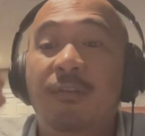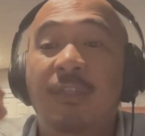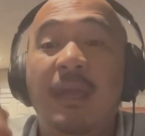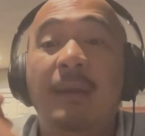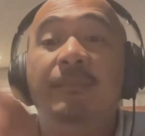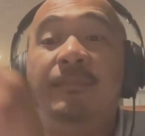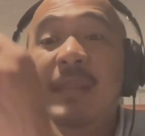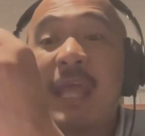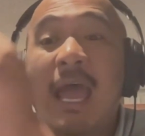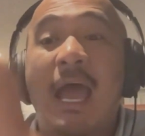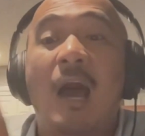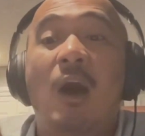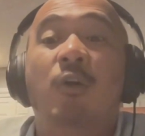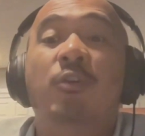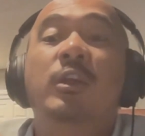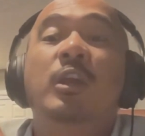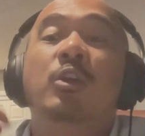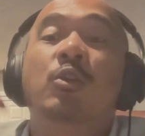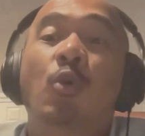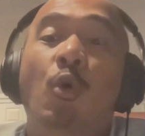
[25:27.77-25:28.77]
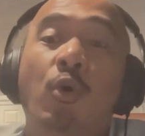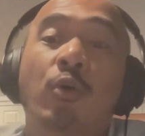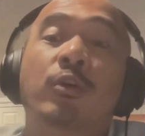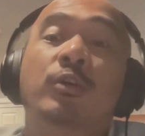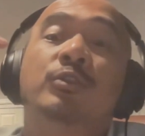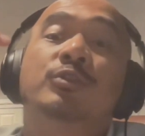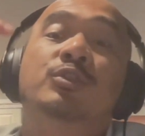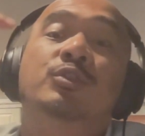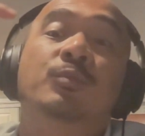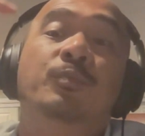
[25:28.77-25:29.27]
them down in order
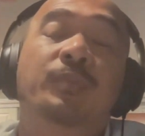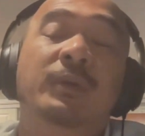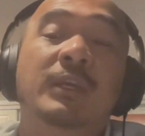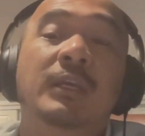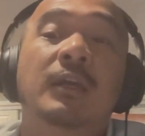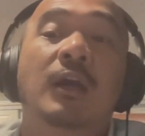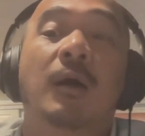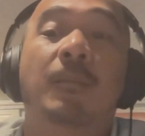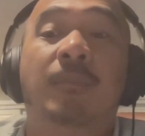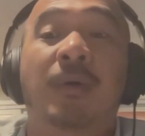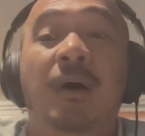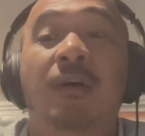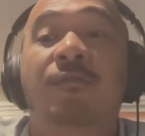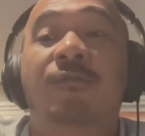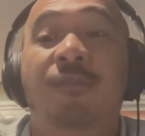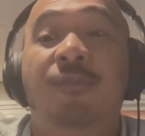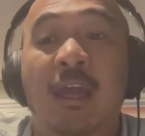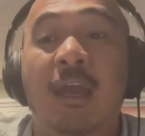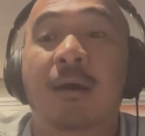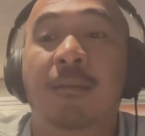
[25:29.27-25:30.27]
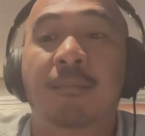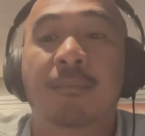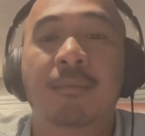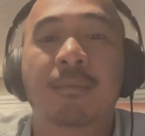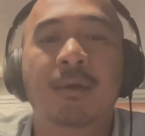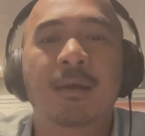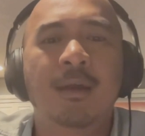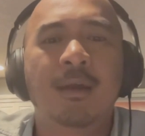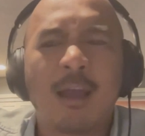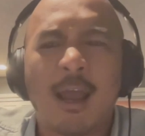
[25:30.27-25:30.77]
to be above them.
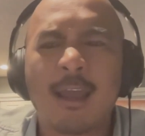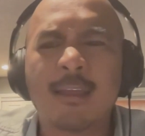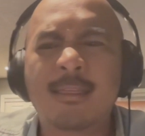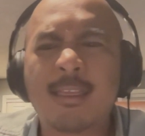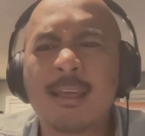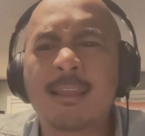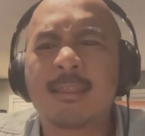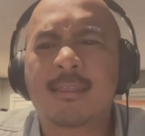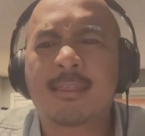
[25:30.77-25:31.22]
I think